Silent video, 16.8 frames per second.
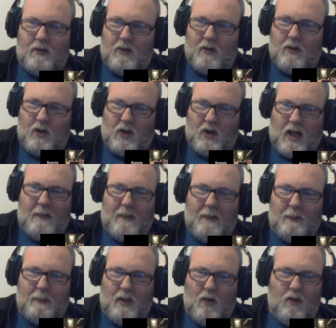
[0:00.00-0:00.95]
Sky
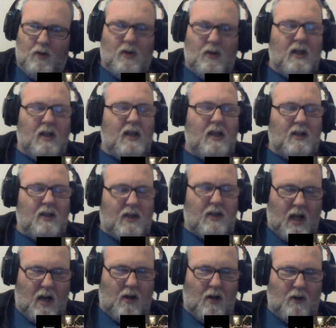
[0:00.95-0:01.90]
blue
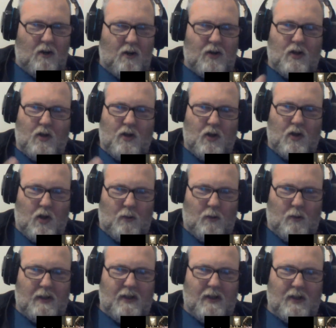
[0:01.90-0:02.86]
cars, not
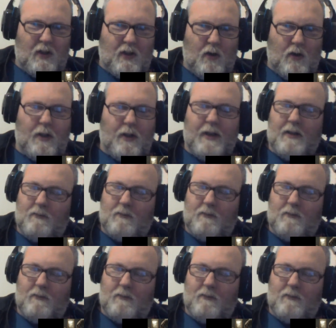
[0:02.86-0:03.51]
by DeLorean.